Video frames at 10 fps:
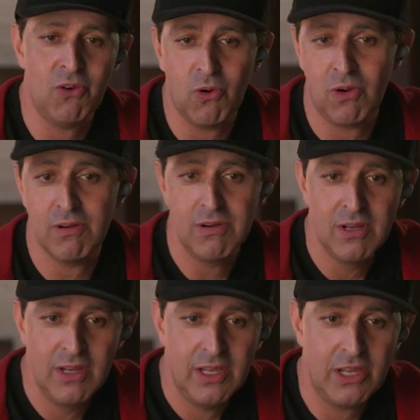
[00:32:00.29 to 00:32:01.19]
or
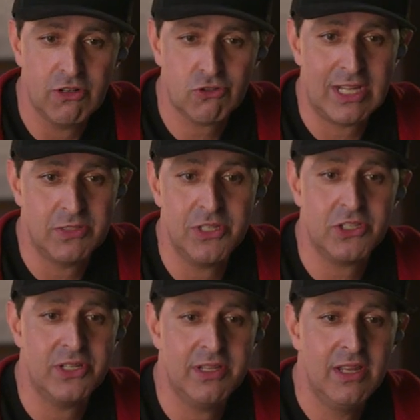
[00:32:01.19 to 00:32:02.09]

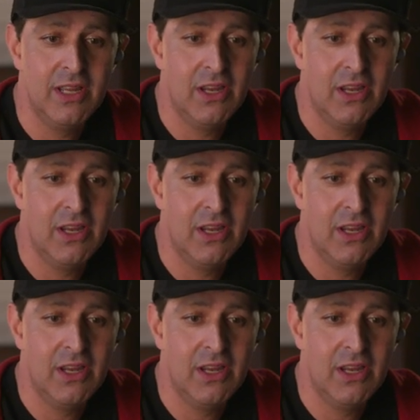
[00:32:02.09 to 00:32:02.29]
transmission,